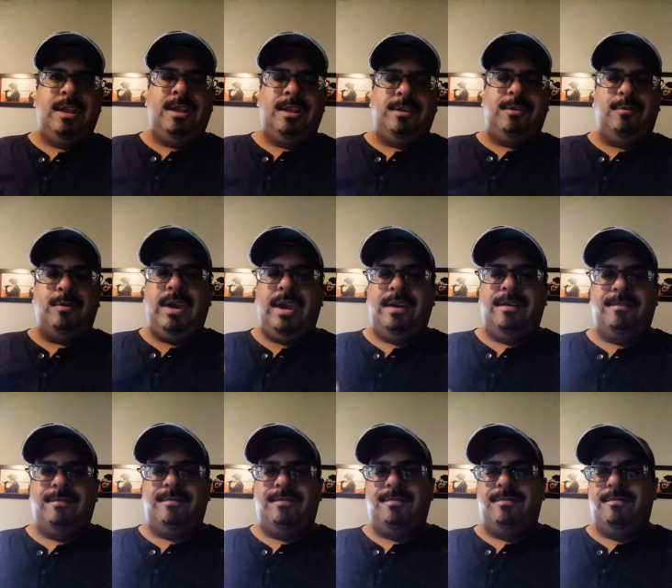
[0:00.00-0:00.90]
you'll
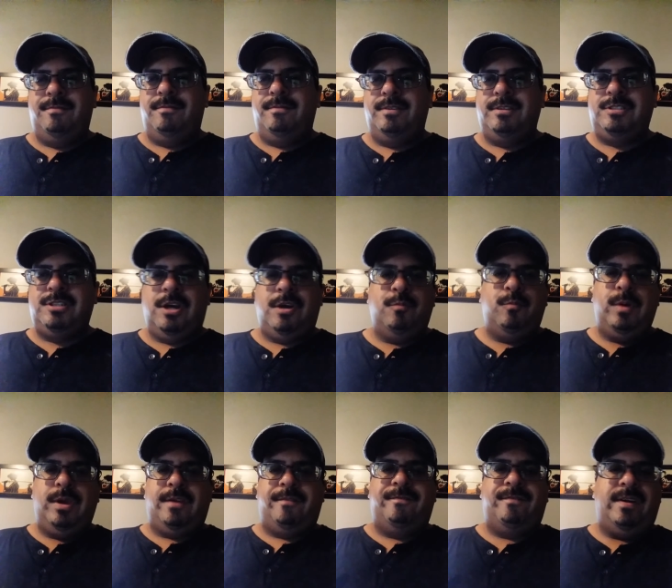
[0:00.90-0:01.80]
have John
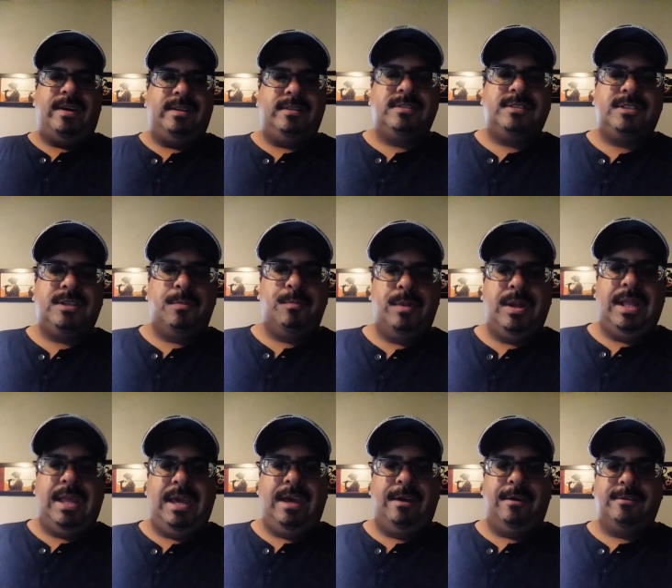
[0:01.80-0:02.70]
Wick fighting
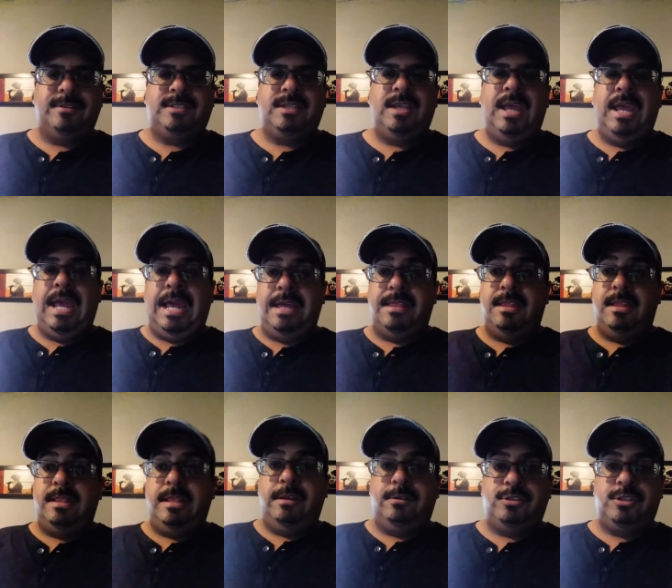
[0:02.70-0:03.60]
somebody else, and
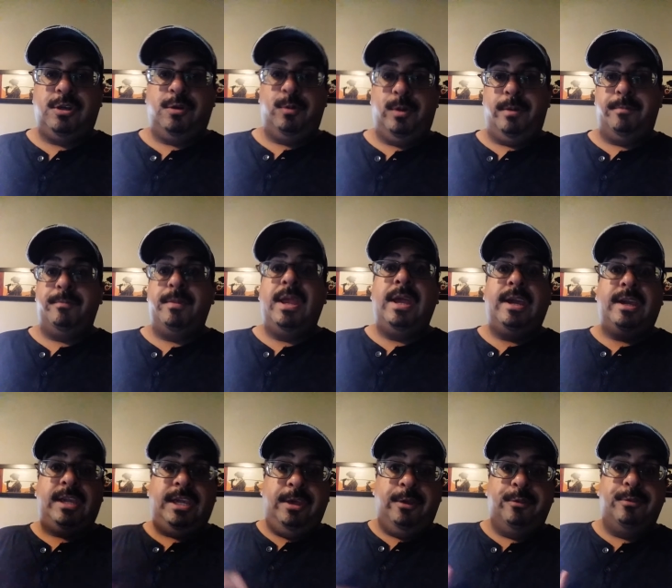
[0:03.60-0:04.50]
then they'll show up,
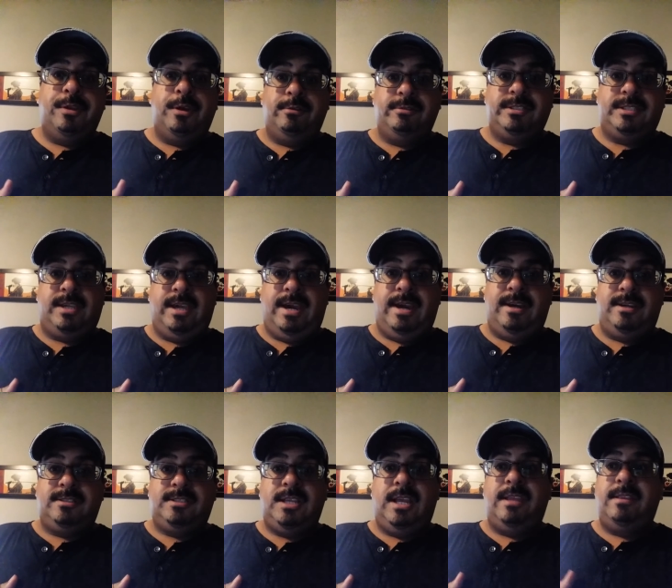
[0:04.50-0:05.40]
kill those
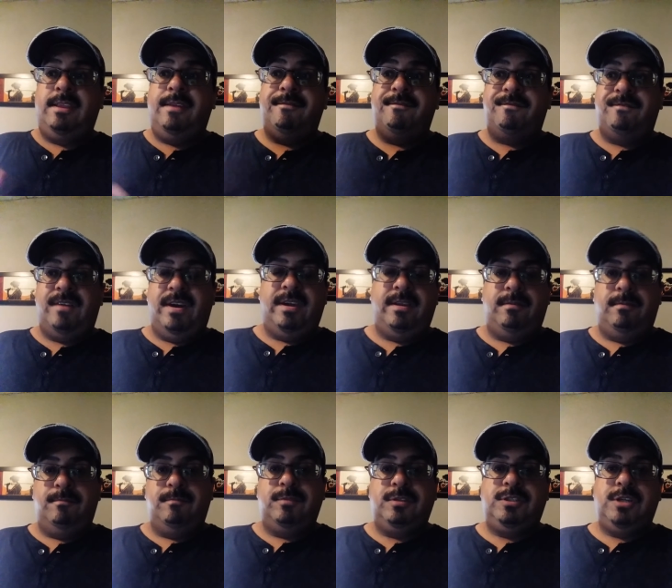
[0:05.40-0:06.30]
guys, and then fight
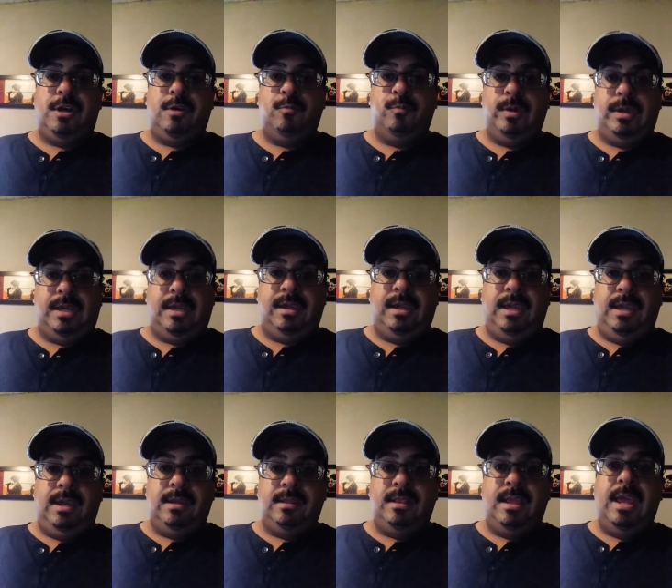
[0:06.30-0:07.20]
John Wick
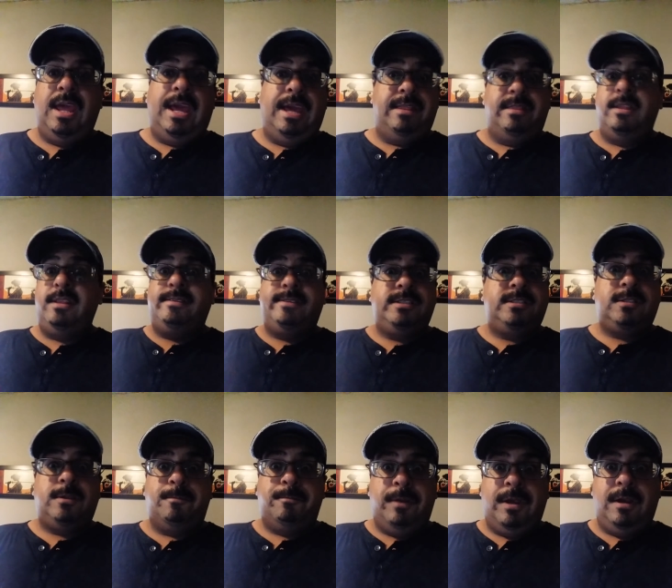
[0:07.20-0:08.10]
again, and then
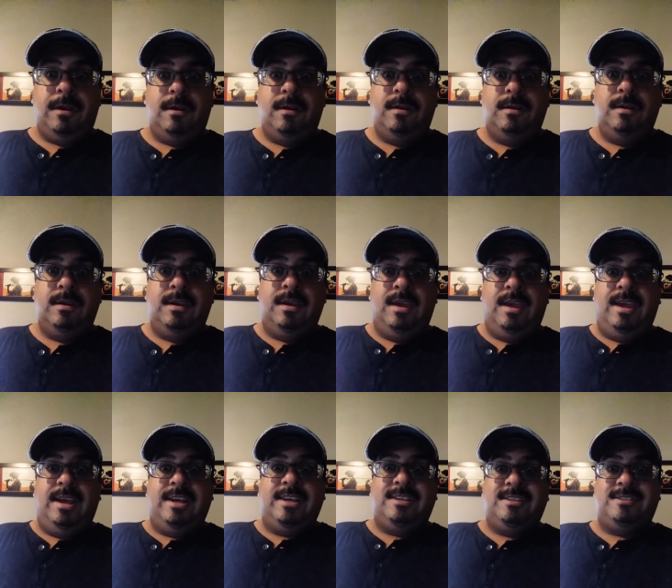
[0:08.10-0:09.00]
disappear.
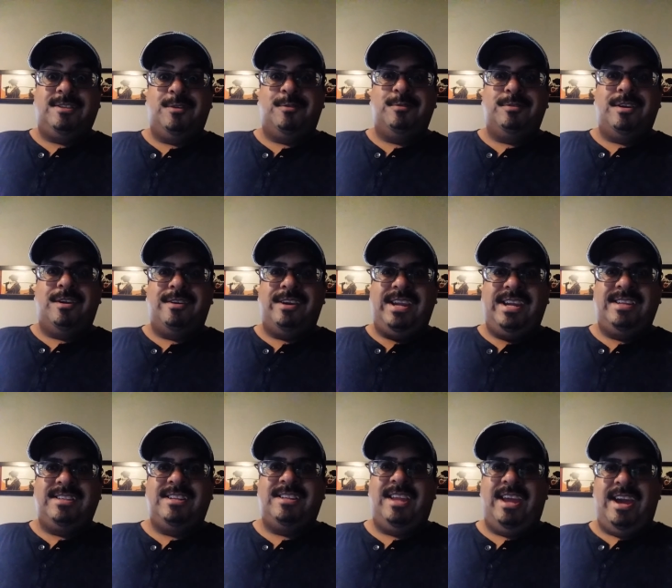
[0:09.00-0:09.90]
So they're
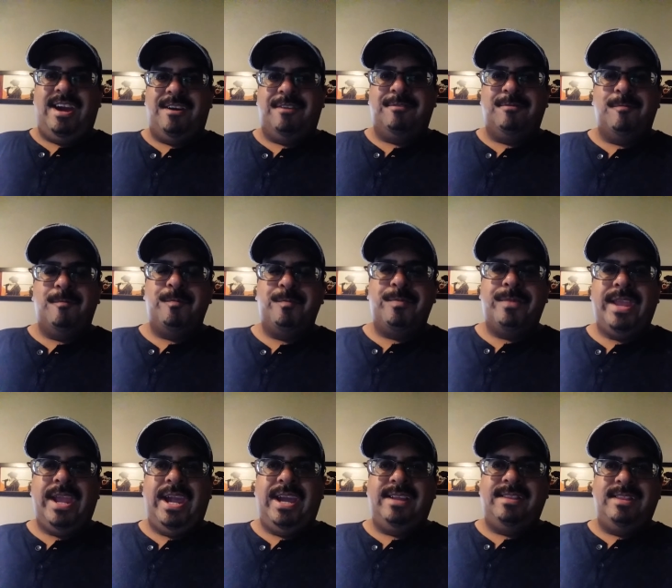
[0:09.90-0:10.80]
in and out,
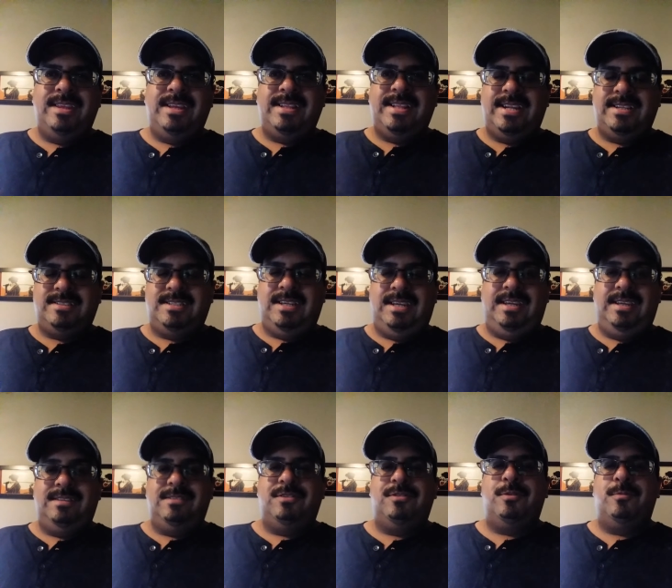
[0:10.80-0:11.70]
and then at the
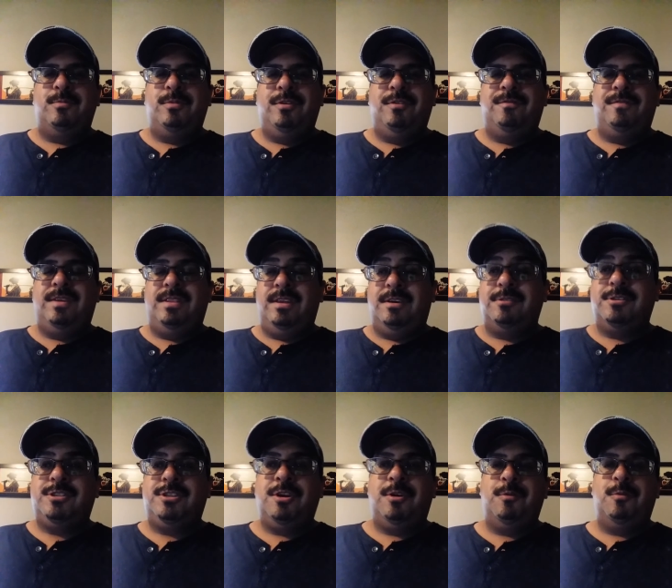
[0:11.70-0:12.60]
end of the movie, they'll
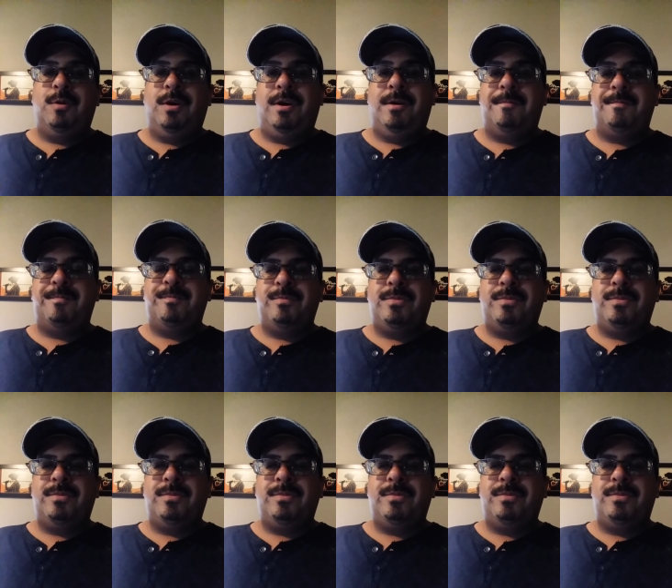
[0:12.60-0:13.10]
show up,